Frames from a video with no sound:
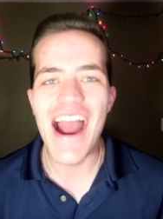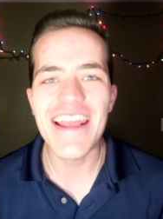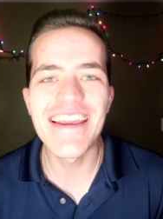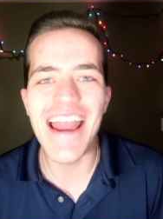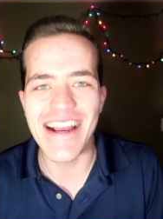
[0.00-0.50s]

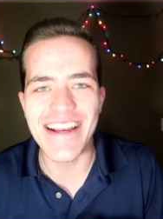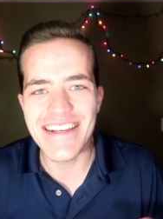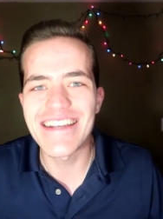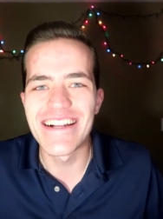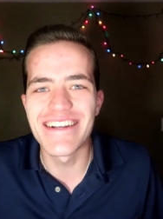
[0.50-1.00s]
Yeah,
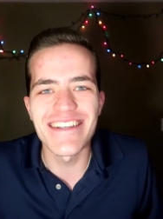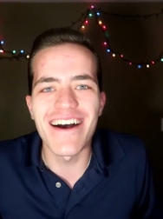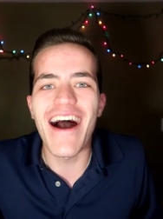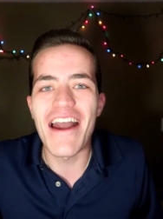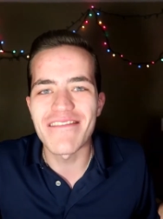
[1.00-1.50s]
can you
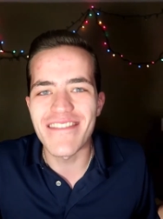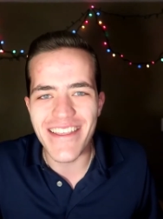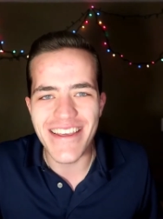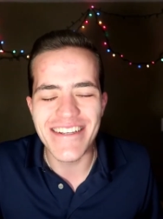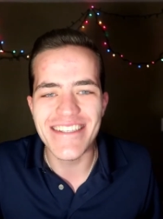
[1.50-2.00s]
tell? I'm
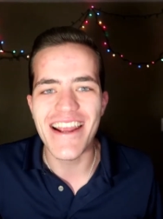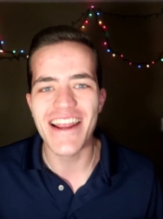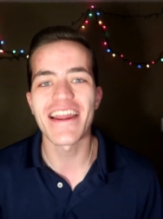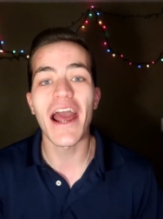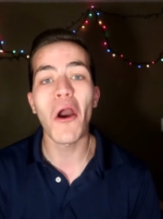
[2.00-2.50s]
really
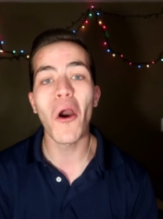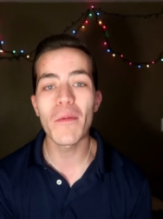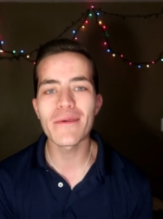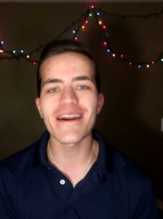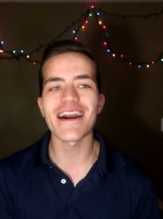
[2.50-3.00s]
excited and I
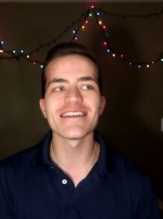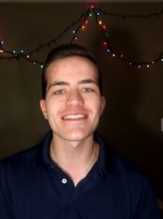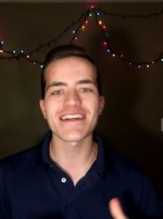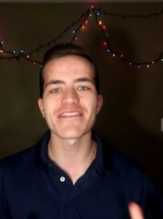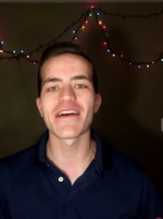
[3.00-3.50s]
hope you guys
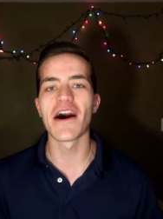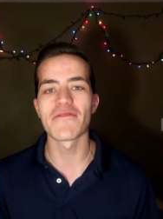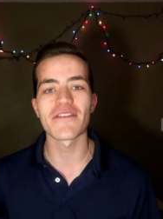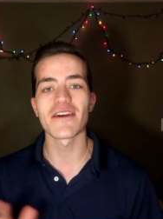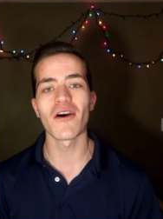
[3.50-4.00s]
stick around
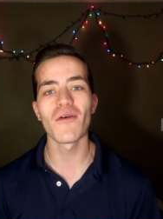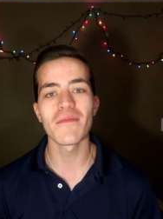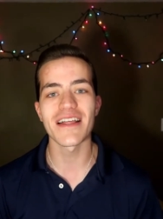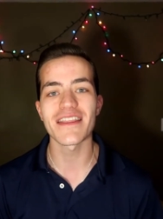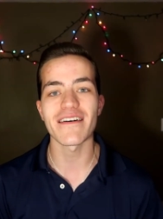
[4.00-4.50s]
for the whole
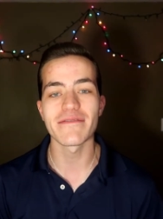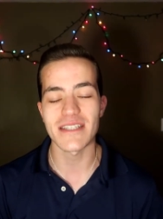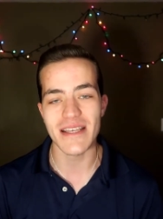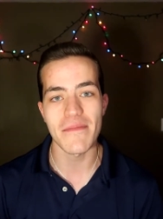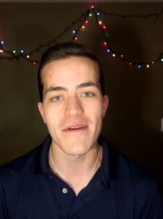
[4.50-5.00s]
month of
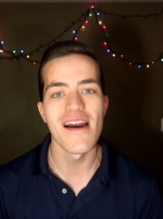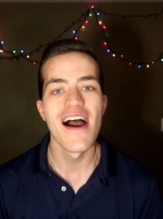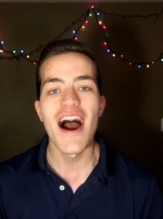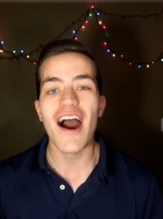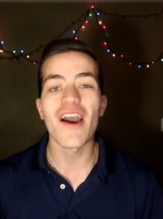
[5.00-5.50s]
December.
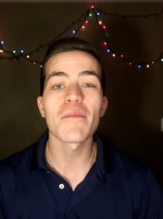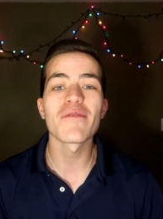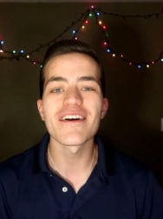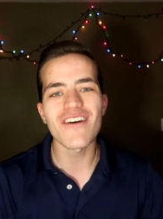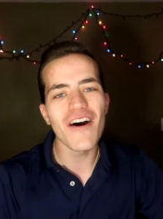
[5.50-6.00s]
I hope you
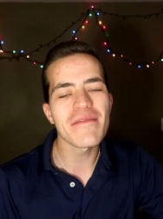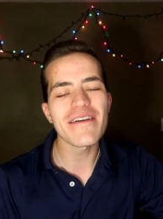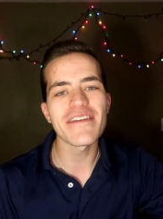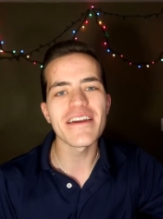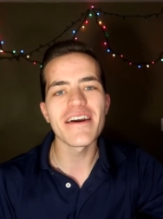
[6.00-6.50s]
watch all my
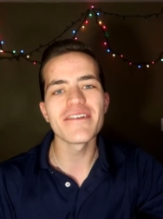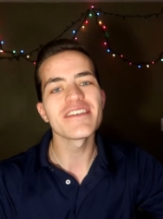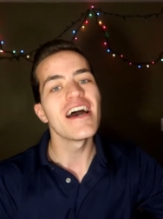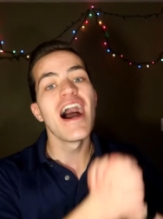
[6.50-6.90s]
videos.